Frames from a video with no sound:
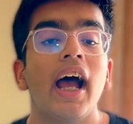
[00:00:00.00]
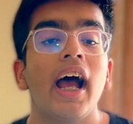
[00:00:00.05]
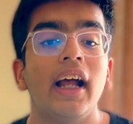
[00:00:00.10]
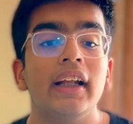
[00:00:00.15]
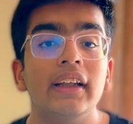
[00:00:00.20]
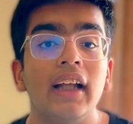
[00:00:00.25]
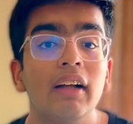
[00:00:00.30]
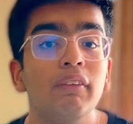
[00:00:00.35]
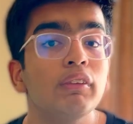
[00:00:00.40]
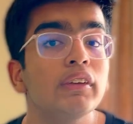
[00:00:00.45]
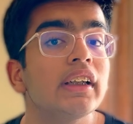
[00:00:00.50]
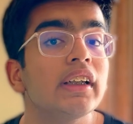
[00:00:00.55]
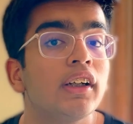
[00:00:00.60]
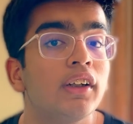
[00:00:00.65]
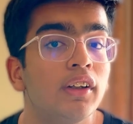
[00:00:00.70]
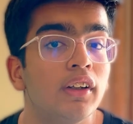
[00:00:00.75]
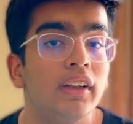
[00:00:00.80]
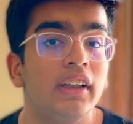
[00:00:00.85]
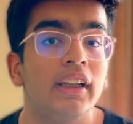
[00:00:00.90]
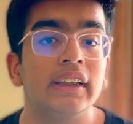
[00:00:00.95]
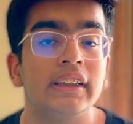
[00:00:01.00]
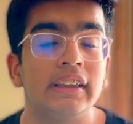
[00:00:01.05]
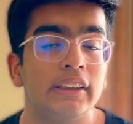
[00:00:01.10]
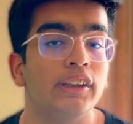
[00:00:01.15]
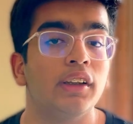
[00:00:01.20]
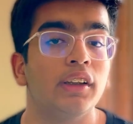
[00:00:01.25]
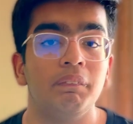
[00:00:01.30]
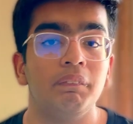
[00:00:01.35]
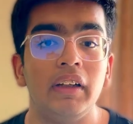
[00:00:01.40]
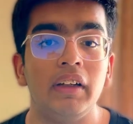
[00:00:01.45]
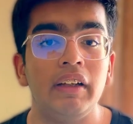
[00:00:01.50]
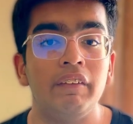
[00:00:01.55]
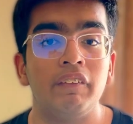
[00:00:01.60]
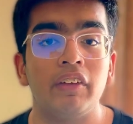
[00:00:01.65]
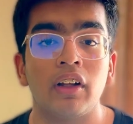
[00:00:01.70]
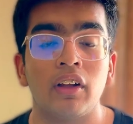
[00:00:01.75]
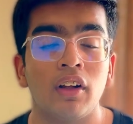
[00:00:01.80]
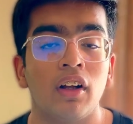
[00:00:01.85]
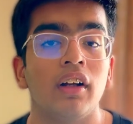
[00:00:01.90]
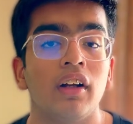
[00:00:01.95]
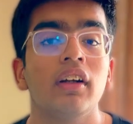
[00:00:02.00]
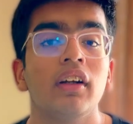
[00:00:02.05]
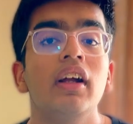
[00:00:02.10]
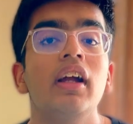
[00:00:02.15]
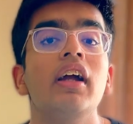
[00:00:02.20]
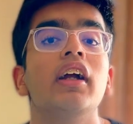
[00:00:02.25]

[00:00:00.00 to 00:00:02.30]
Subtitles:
And that was a good decision, believe it or not,